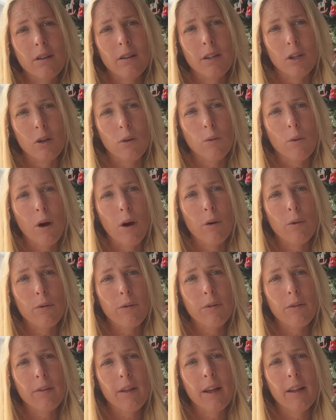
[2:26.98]
the
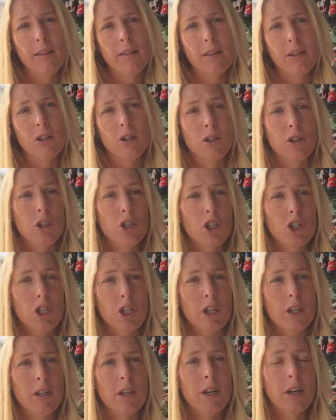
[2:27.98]
growth and the
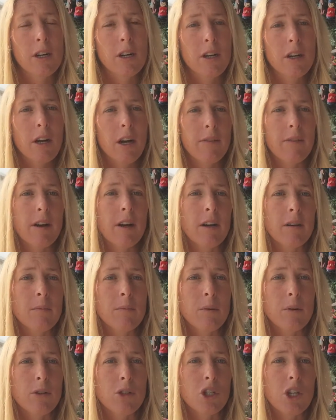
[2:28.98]
nurture of our
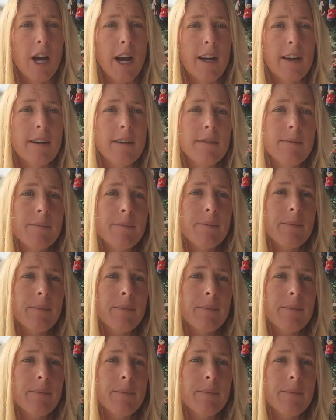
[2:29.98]
unborn child.